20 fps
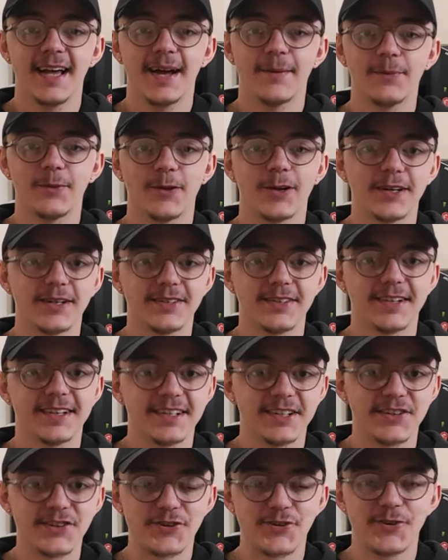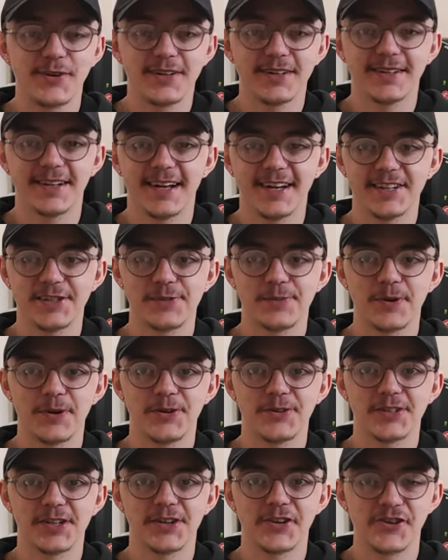I'm not entirely sure. I
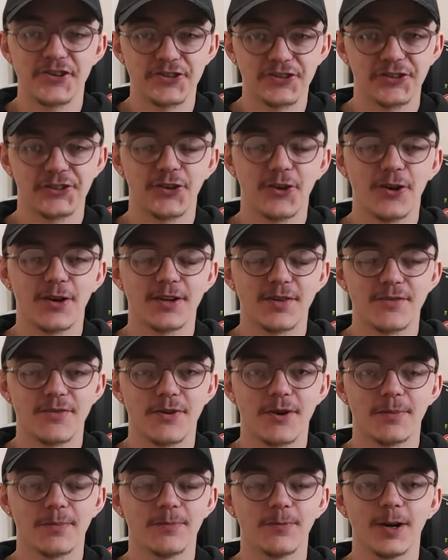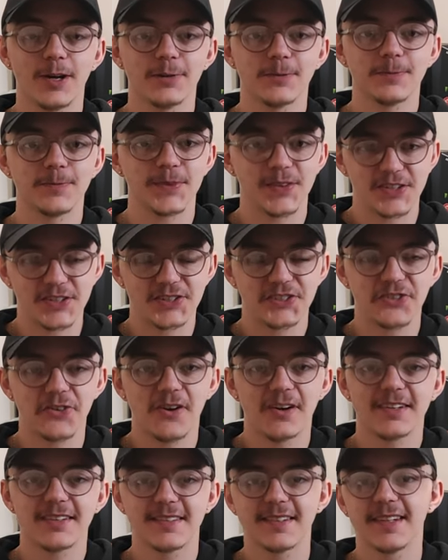suppose I should start from, well, the
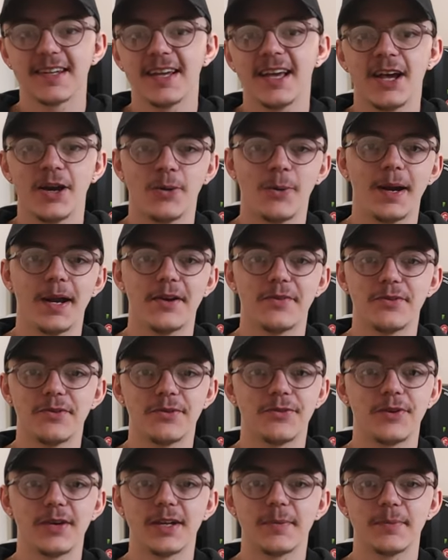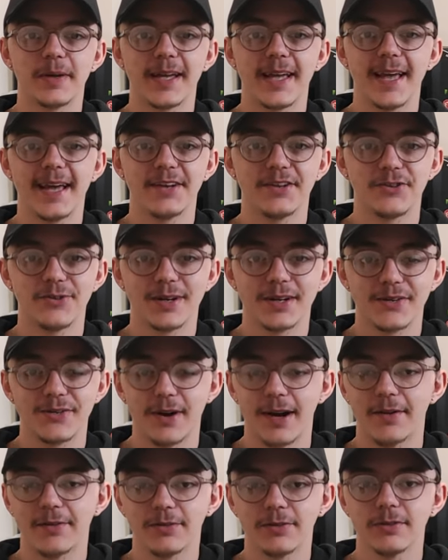start, where everything began to
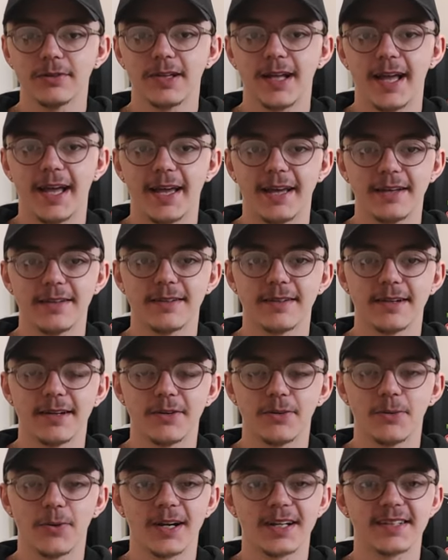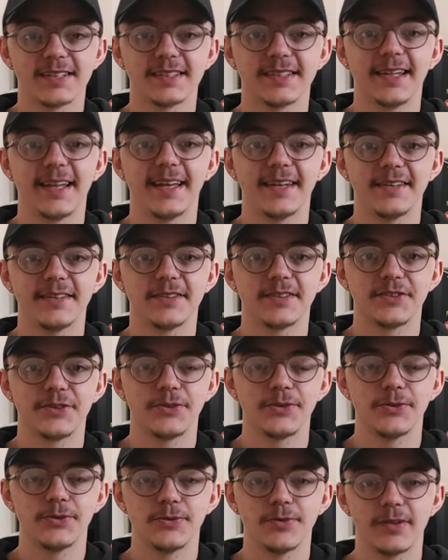unravel and uh, what has led
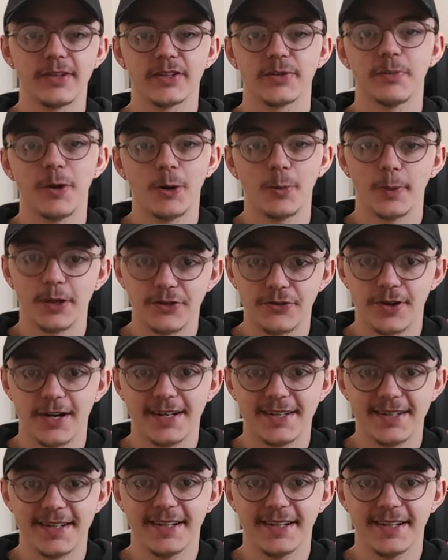to this moment right